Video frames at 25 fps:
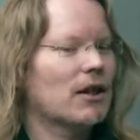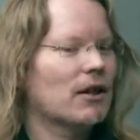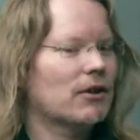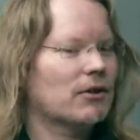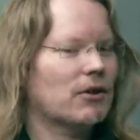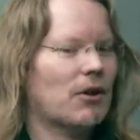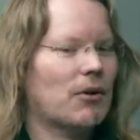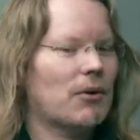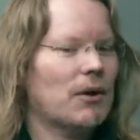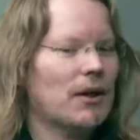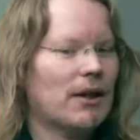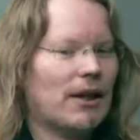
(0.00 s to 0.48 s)

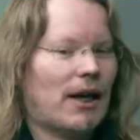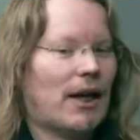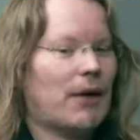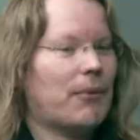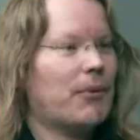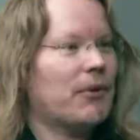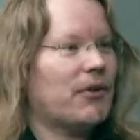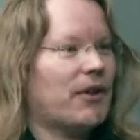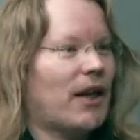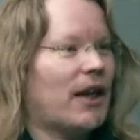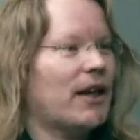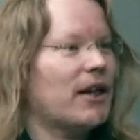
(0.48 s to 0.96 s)
So, like
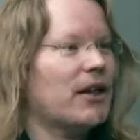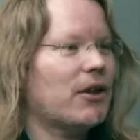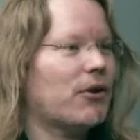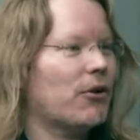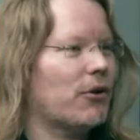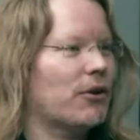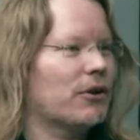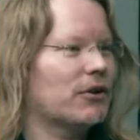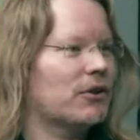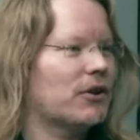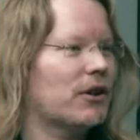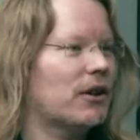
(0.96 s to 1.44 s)
with any
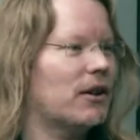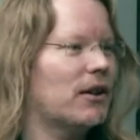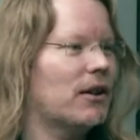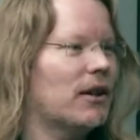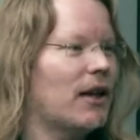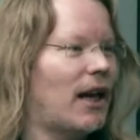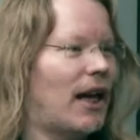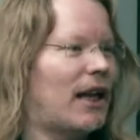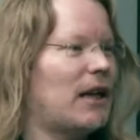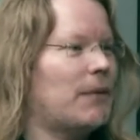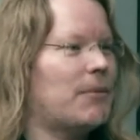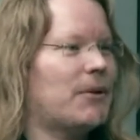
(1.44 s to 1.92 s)
currency,
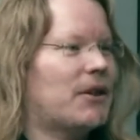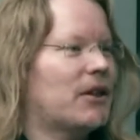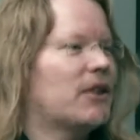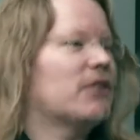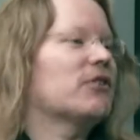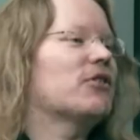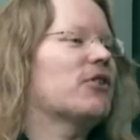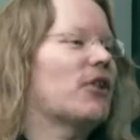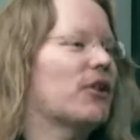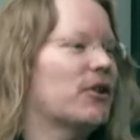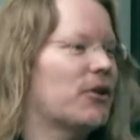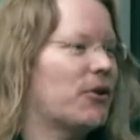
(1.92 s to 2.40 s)
anybody can
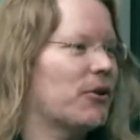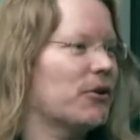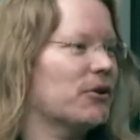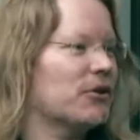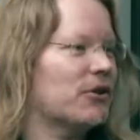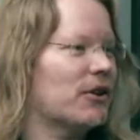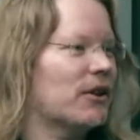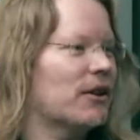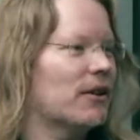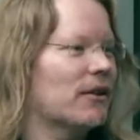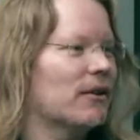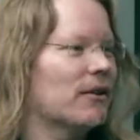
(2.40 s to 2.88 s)
start a
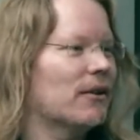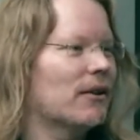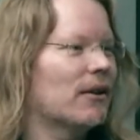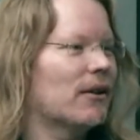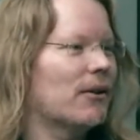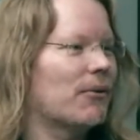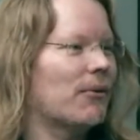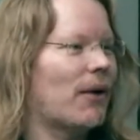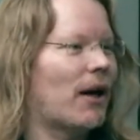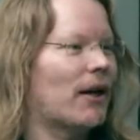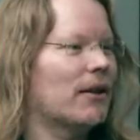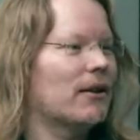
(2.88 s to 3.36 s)
currency,
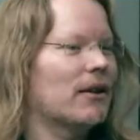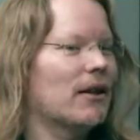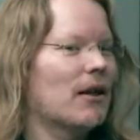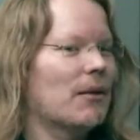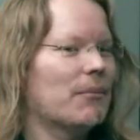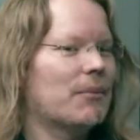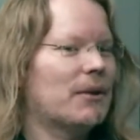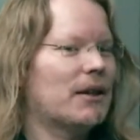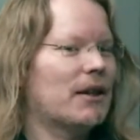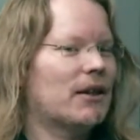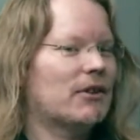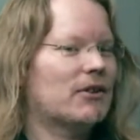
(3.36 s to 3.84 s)
right?
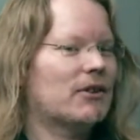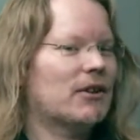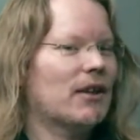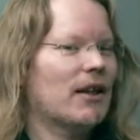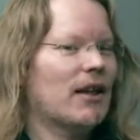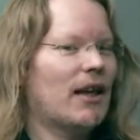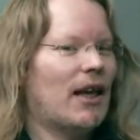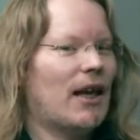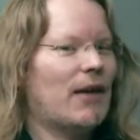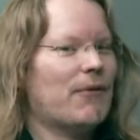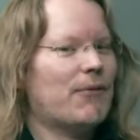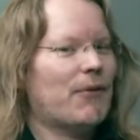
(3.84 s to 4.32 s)
But
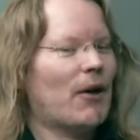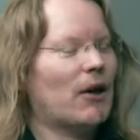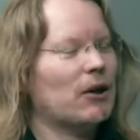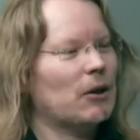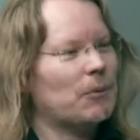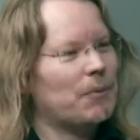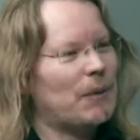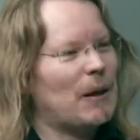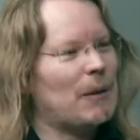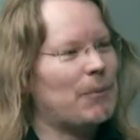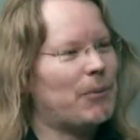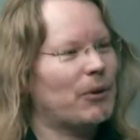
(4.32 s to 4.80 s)
if other
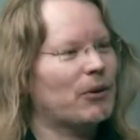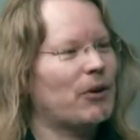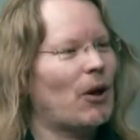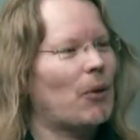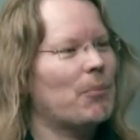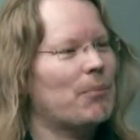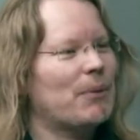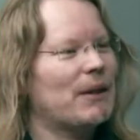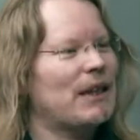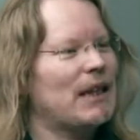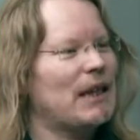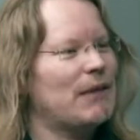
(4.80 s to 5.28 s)
people
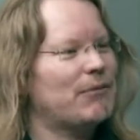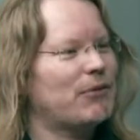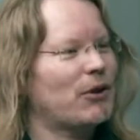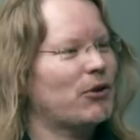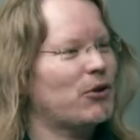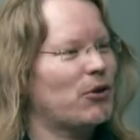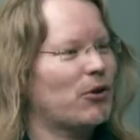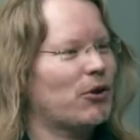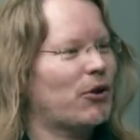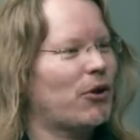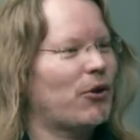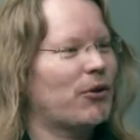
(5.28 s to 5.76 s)
don't believe that
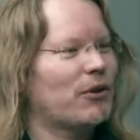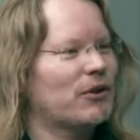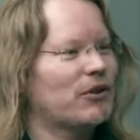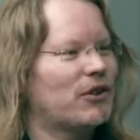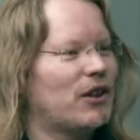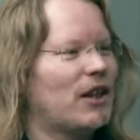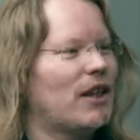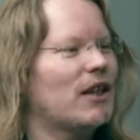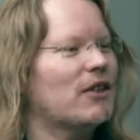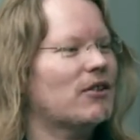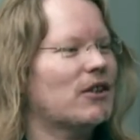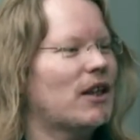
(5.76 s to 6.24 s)
your
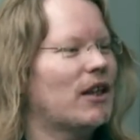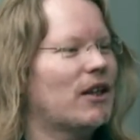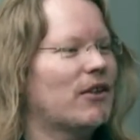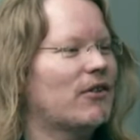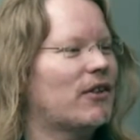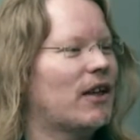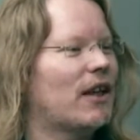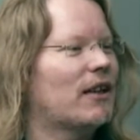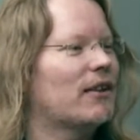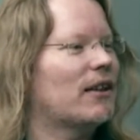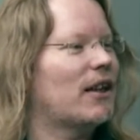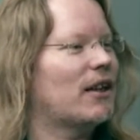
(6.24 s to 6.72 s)
currency is
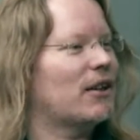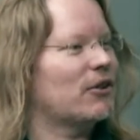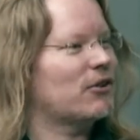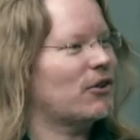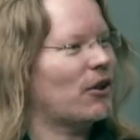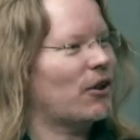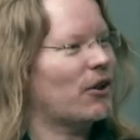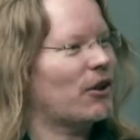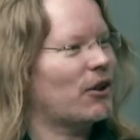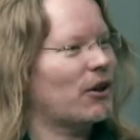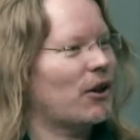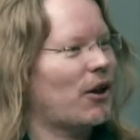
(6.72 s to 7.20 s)
anything, then it's
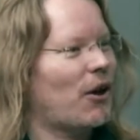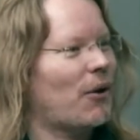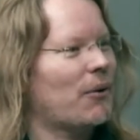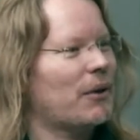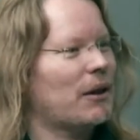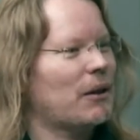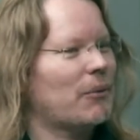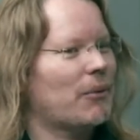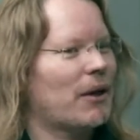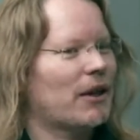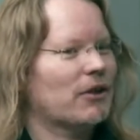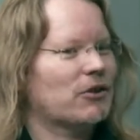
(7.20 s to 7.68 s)
not going to go
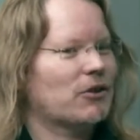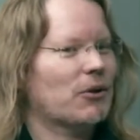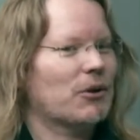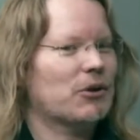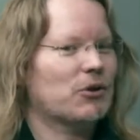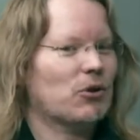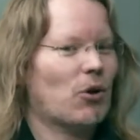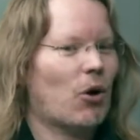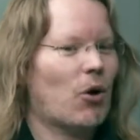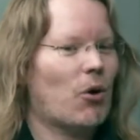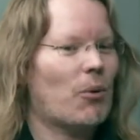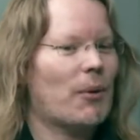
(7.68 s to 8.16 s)
anywhere. So
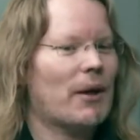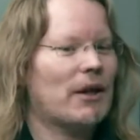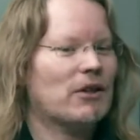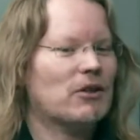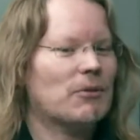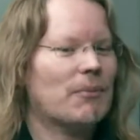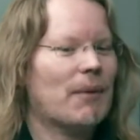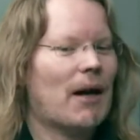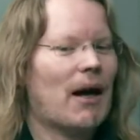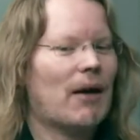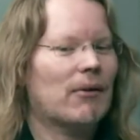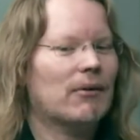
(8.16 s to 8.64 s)
it's always
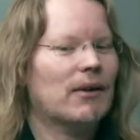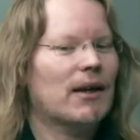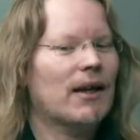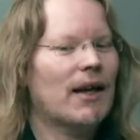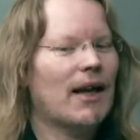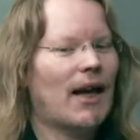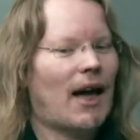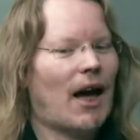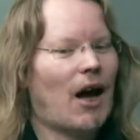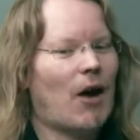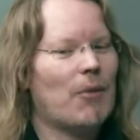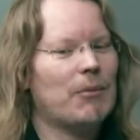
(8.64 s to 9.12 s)
about
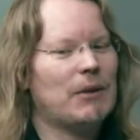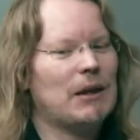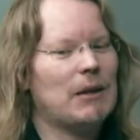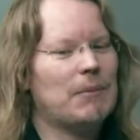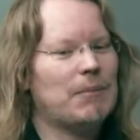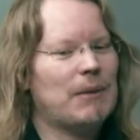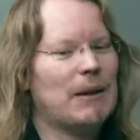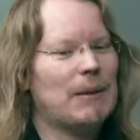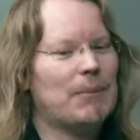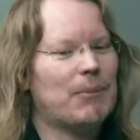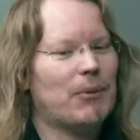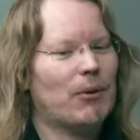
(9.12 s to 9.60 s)
how many
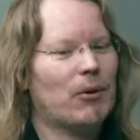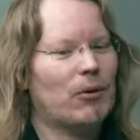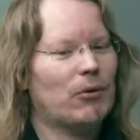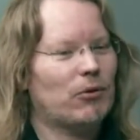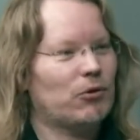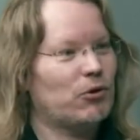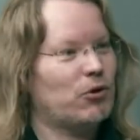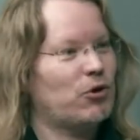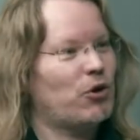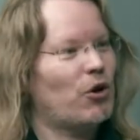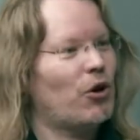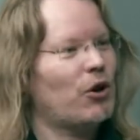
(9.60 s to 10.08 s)
people
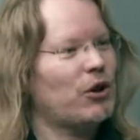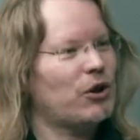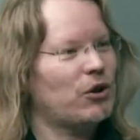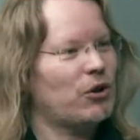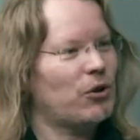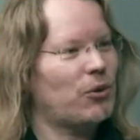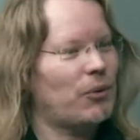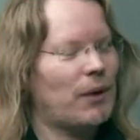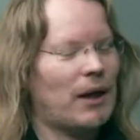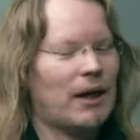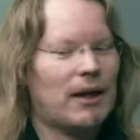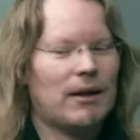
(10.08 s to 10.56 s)
join
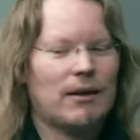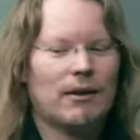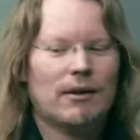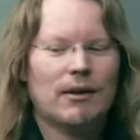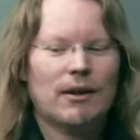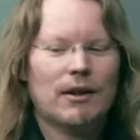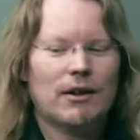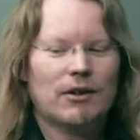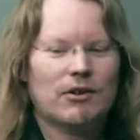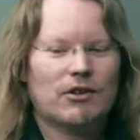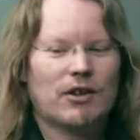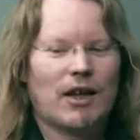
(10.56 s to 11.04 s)
you in
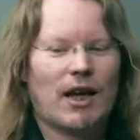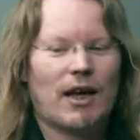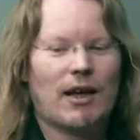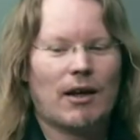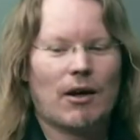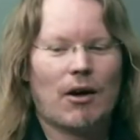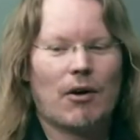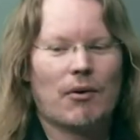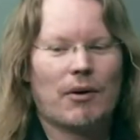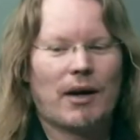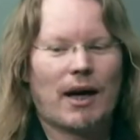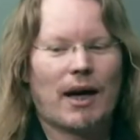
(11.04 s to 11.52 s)

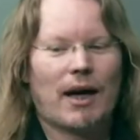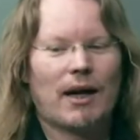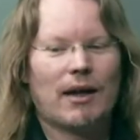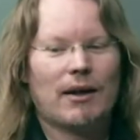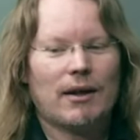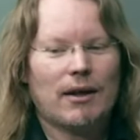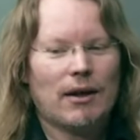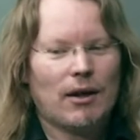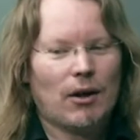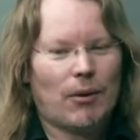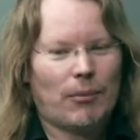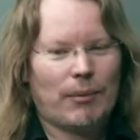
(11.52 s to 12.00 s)
saying, okay,
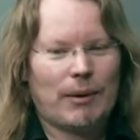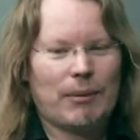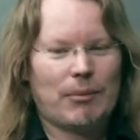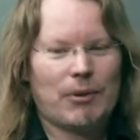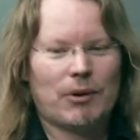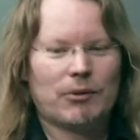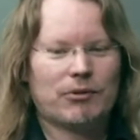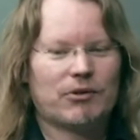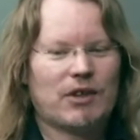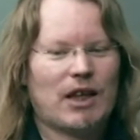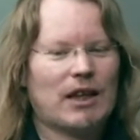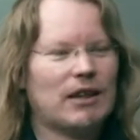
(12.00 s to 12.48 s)
we
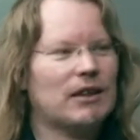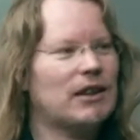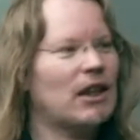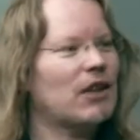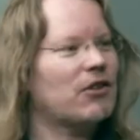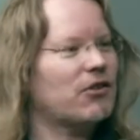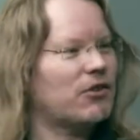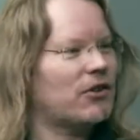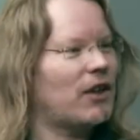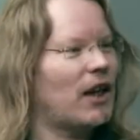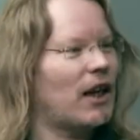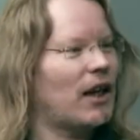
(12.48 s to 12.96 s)
will take
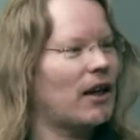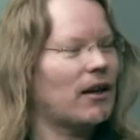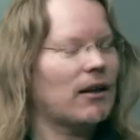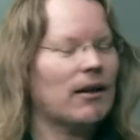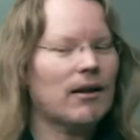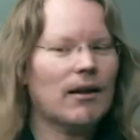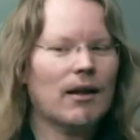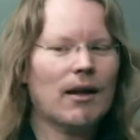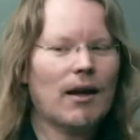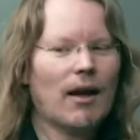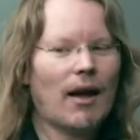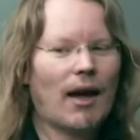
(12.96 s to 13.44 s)
this
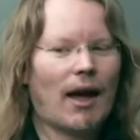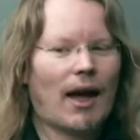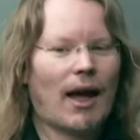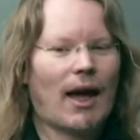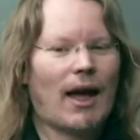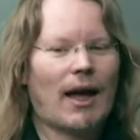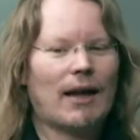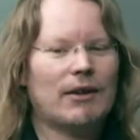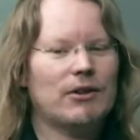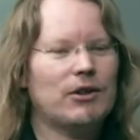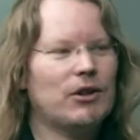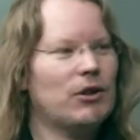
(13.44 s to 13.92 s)
thing
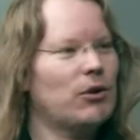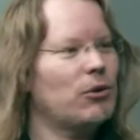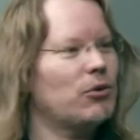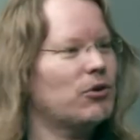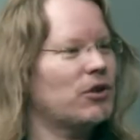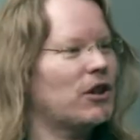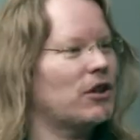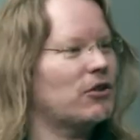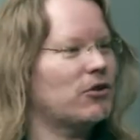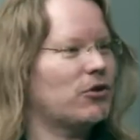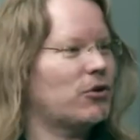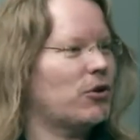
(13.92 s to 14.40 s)
and
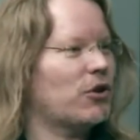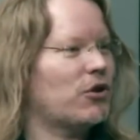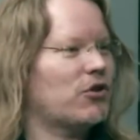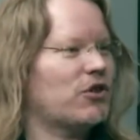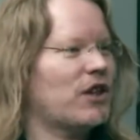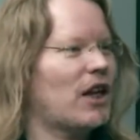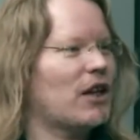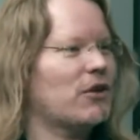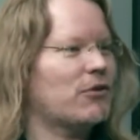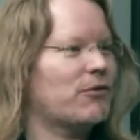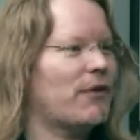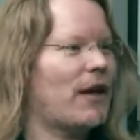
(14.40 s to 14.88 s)
use it to
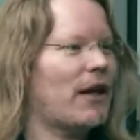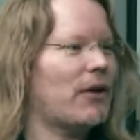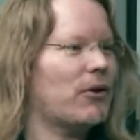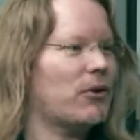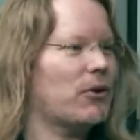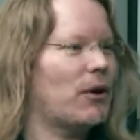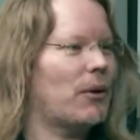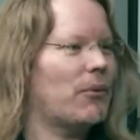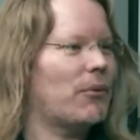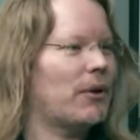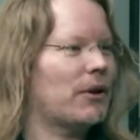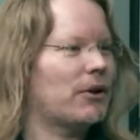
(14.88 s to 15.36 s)
exchange
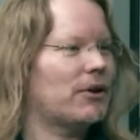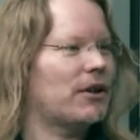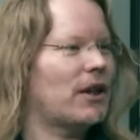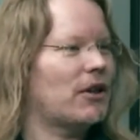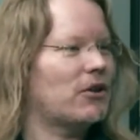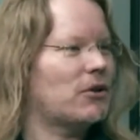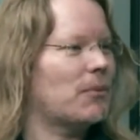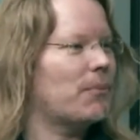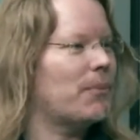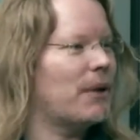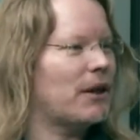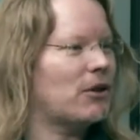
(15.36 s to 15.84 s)
value, and whether
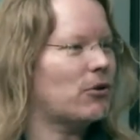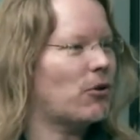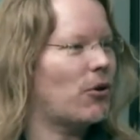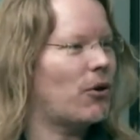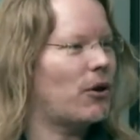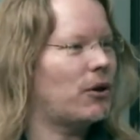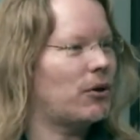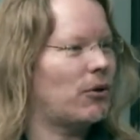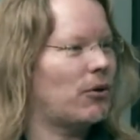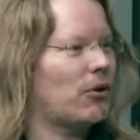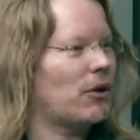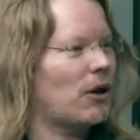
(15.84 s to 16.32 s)
that's a
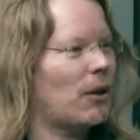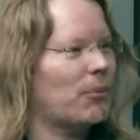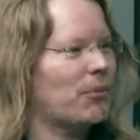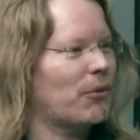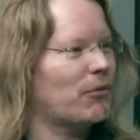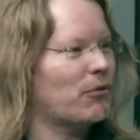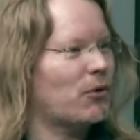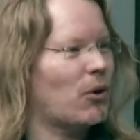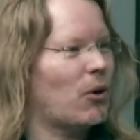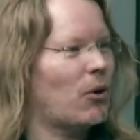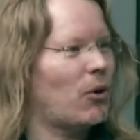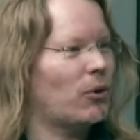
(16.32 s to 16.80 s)
Bitcoin or a lump
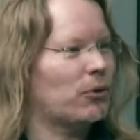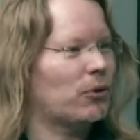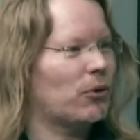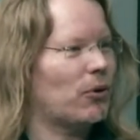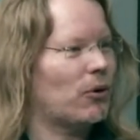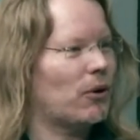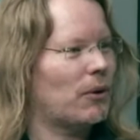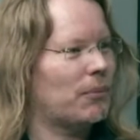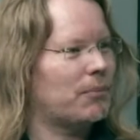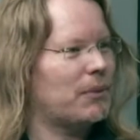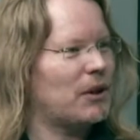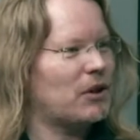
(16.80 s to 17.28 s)
of gold
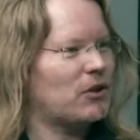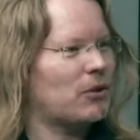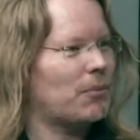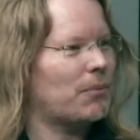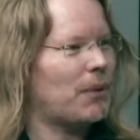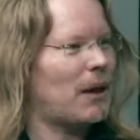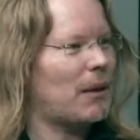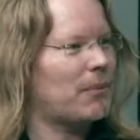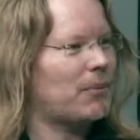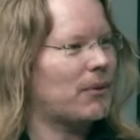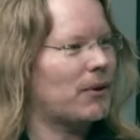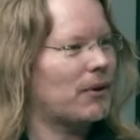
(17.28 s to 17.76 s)
or a piece of
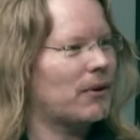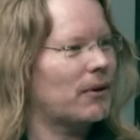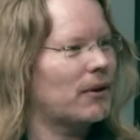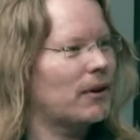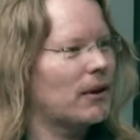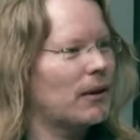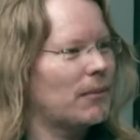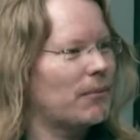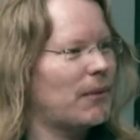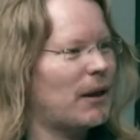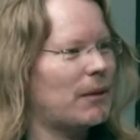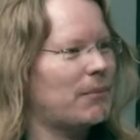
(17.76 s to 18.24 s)
paper
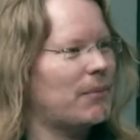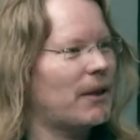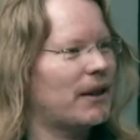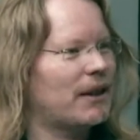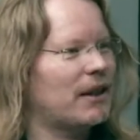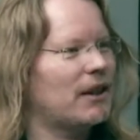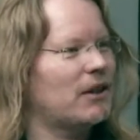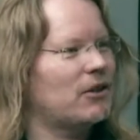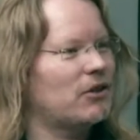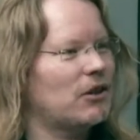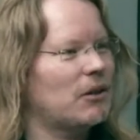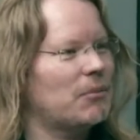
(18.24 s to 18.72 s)
made by the
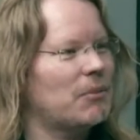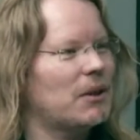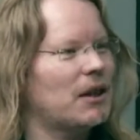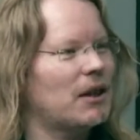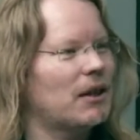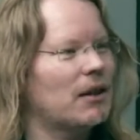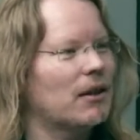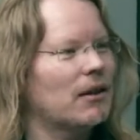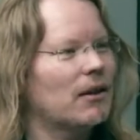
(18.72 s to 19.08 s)
ECB.